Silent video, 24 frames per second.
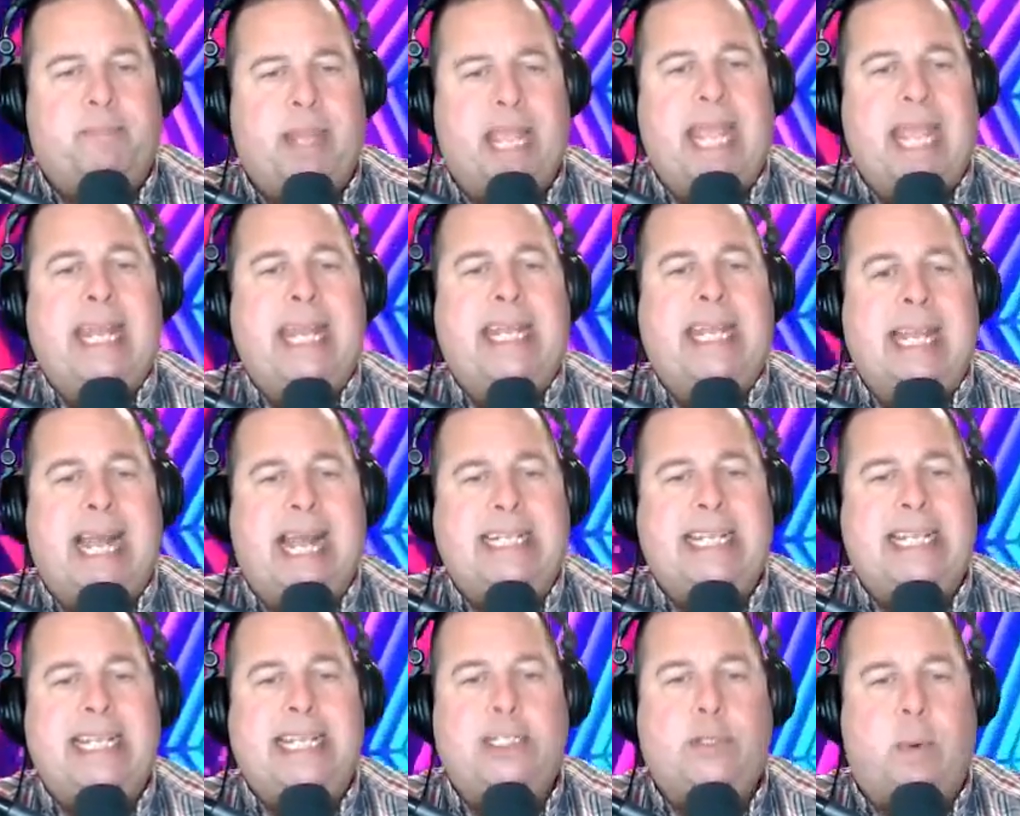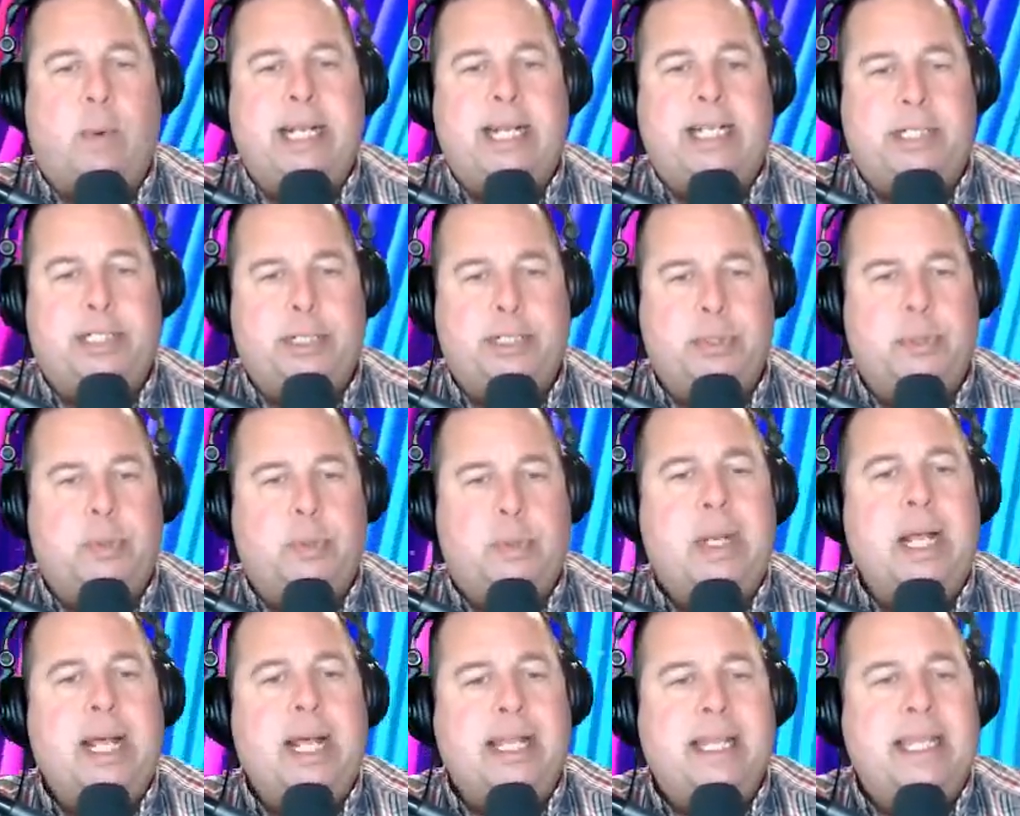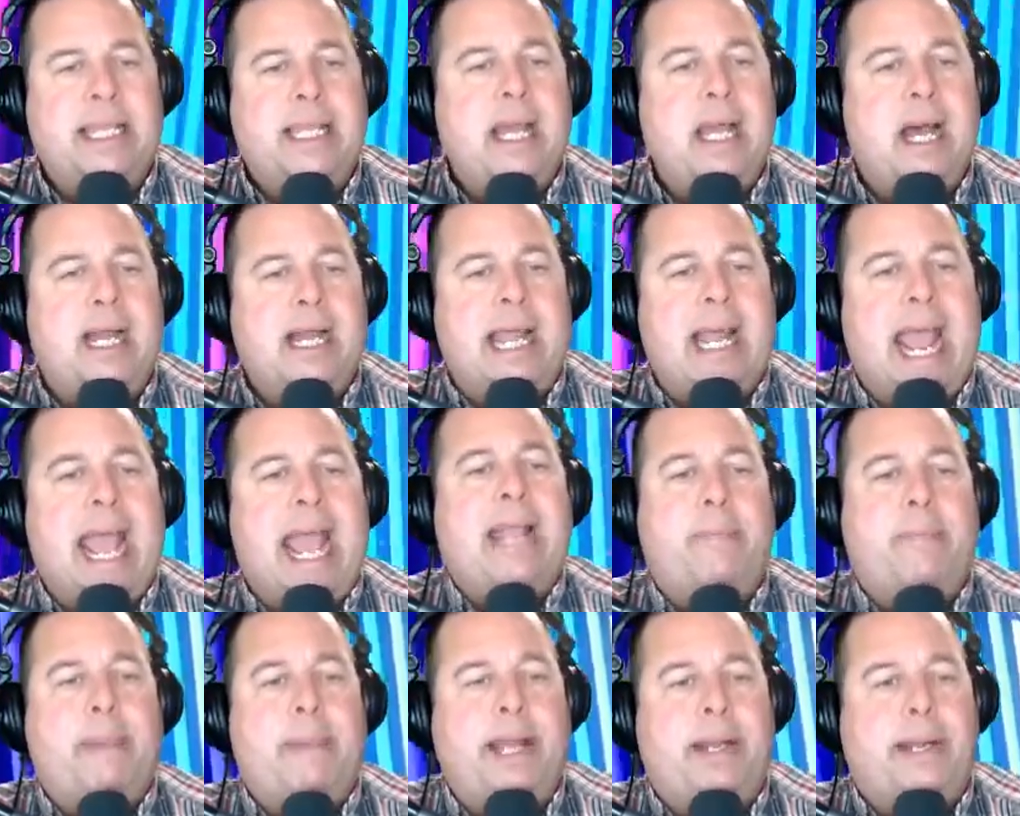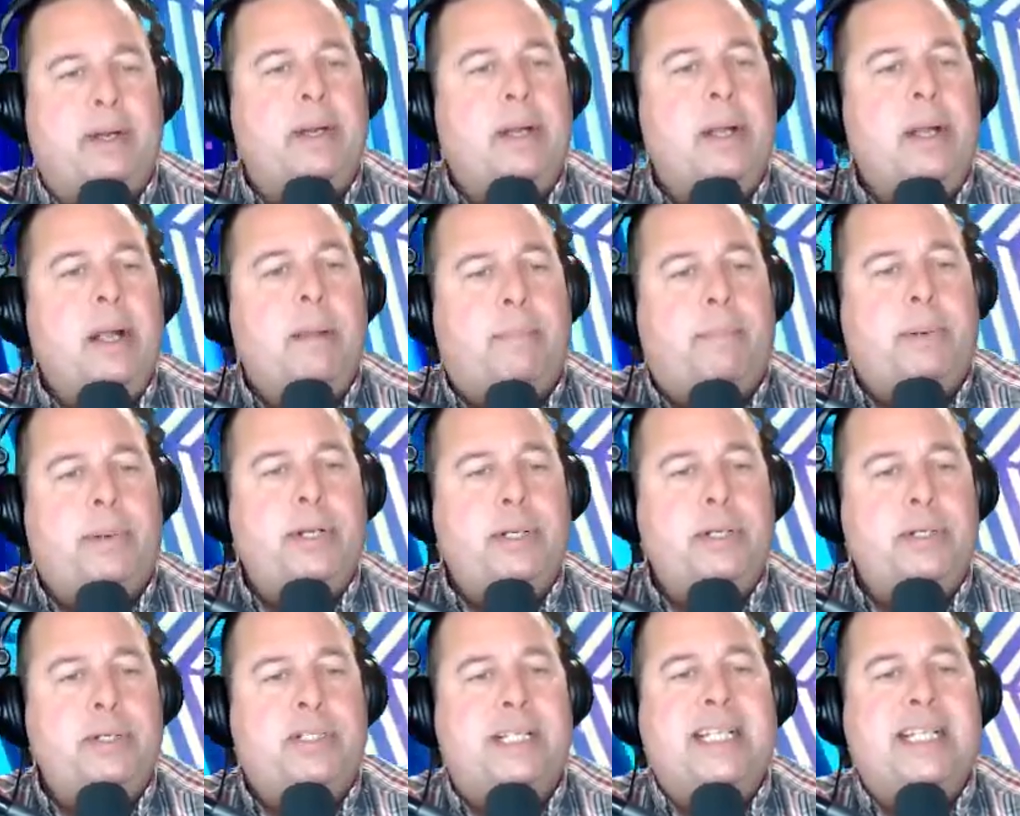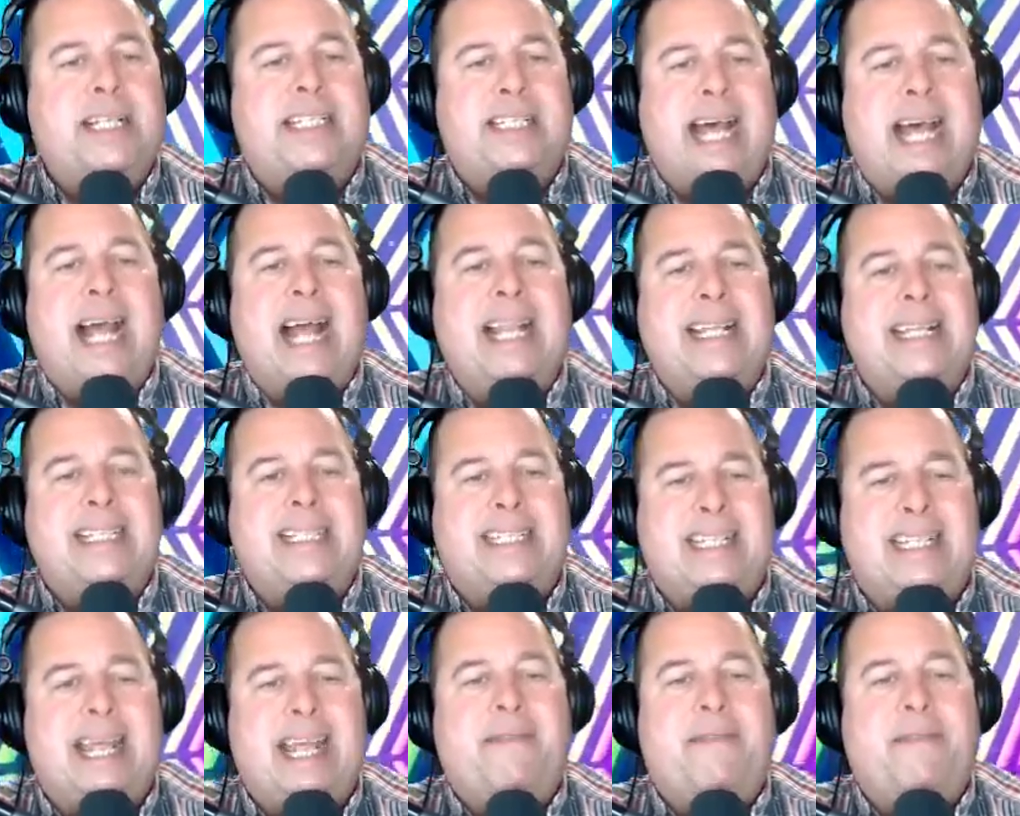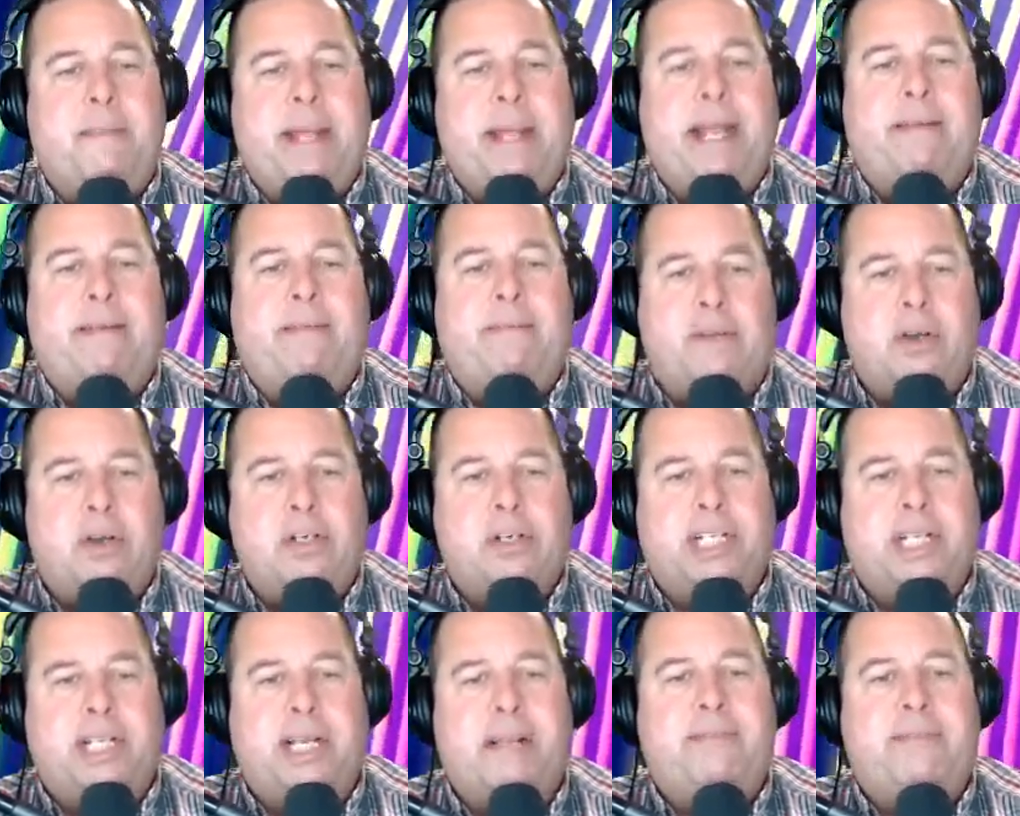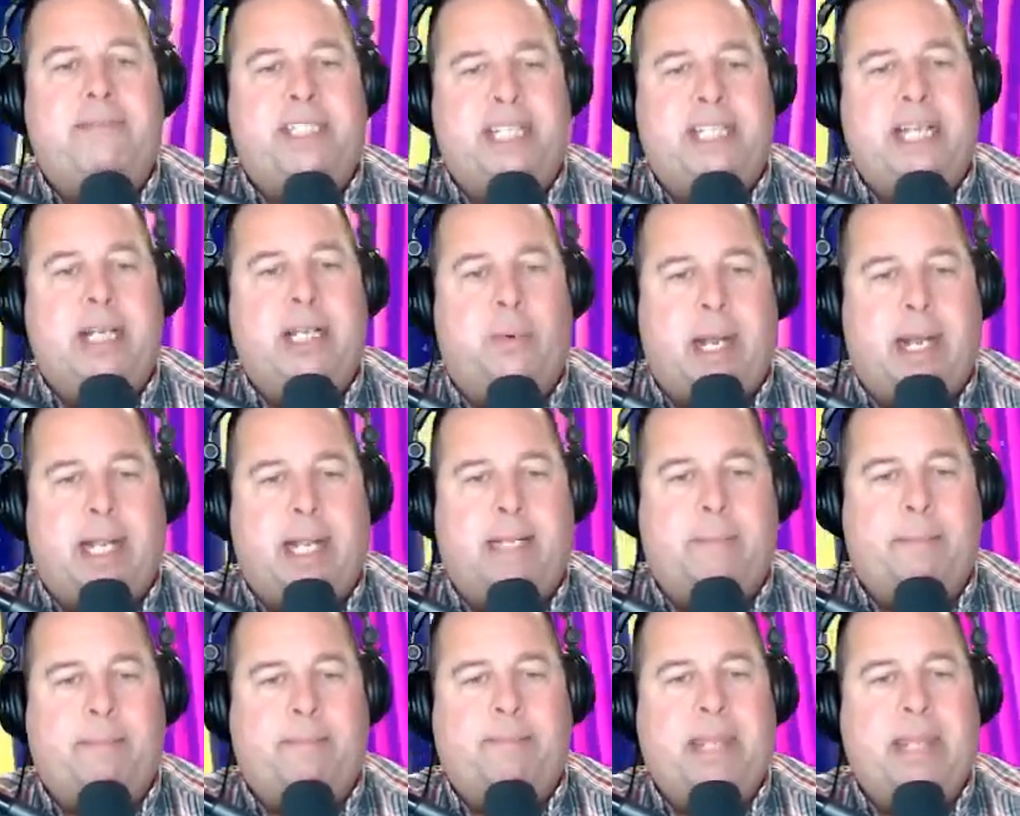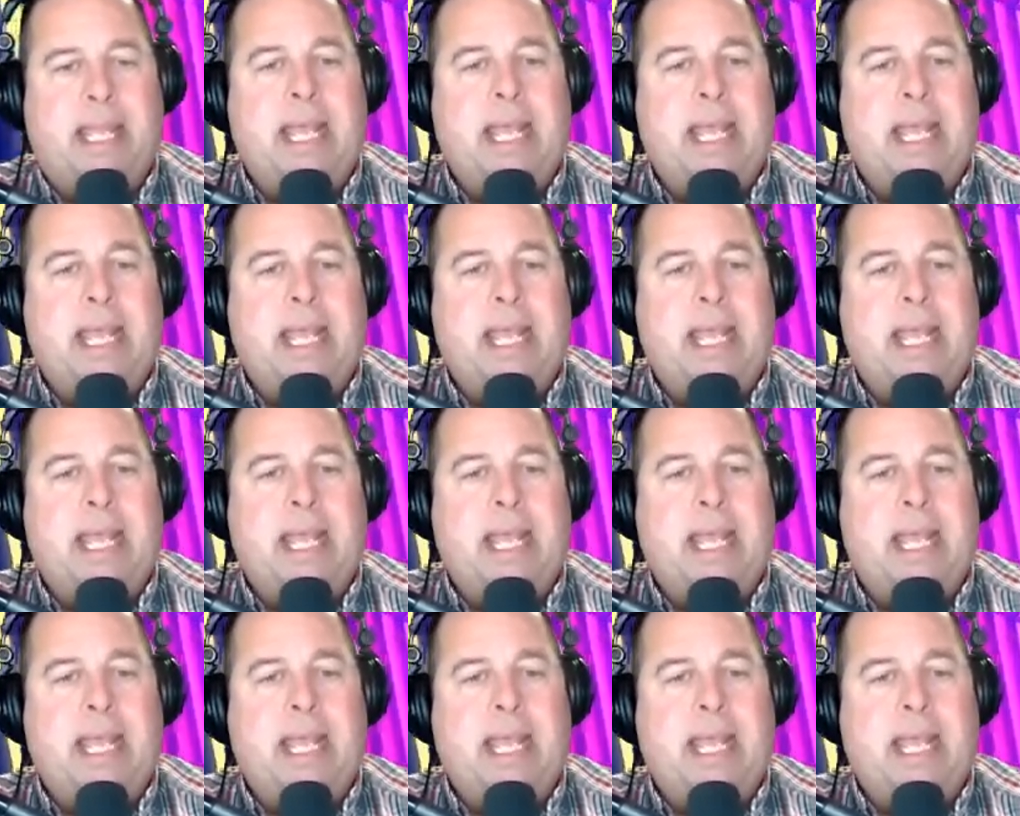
In 1922, the young animator produced a silent seven minute version of Cinderella,